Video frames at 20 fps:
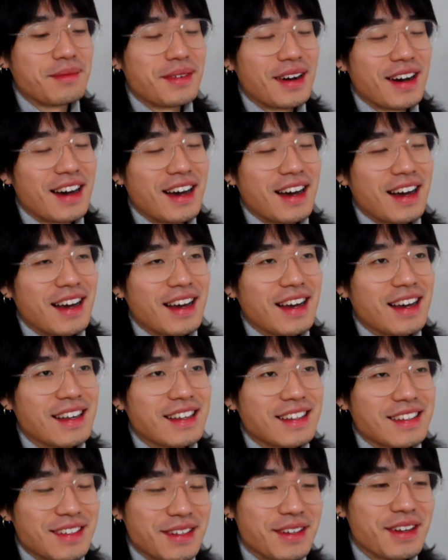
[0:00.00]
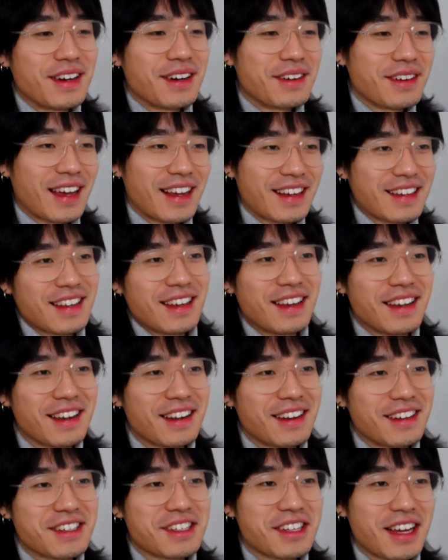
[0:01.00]
But you know, like
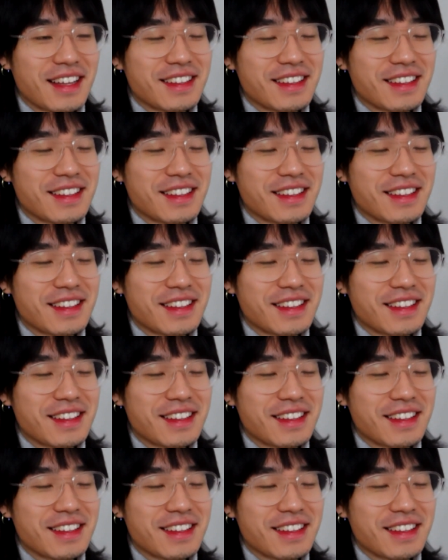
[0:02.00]
English,